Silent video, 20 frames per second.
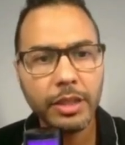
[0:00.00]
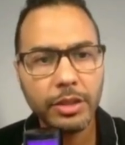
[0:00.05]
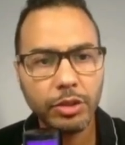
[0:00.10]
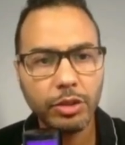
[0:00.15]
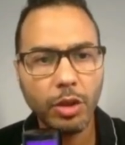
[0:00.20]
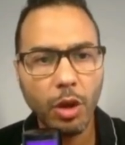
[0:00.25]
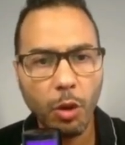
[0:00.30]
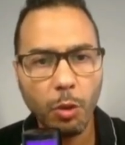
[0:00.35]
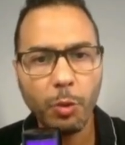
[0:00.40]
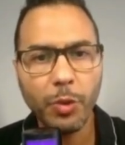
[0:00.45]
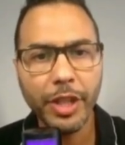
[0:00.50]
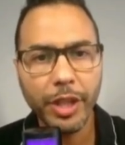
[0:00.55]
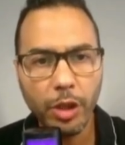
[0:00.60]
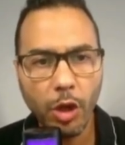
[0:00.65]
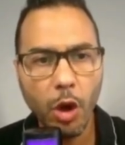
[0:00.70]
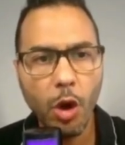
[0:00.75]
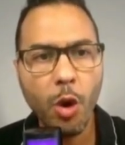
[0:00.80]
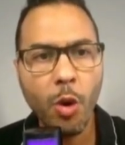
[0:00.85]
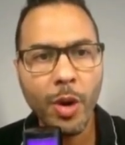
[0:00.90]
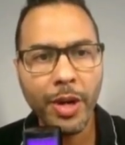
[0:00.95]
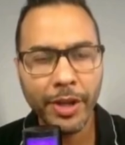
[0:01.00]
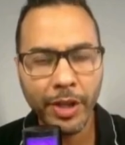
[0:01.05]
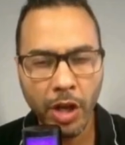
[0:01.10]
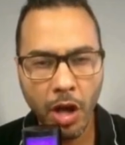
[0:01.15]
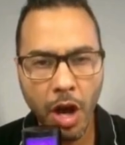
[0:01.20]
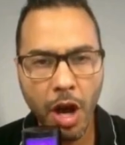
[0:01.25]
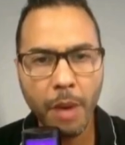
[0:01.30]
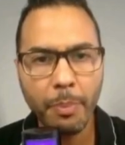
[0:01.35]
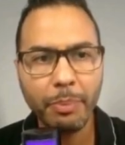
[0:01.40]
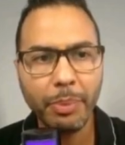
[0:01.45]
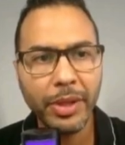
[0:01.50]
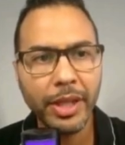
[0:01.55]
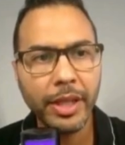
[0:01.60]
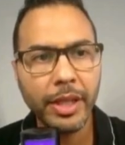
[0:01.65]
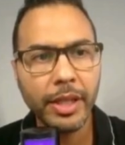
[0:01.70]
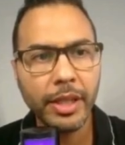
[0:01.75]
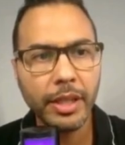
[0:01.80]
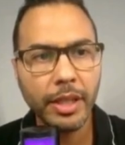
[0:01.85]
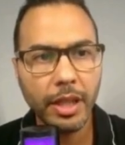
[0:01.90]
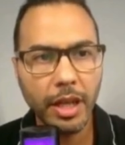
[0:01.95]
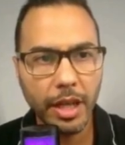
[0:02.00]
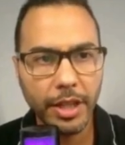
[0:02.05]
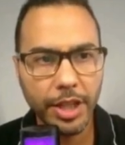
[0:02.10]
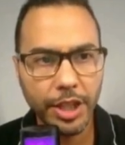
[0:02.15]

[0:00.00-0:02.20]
So we go and copy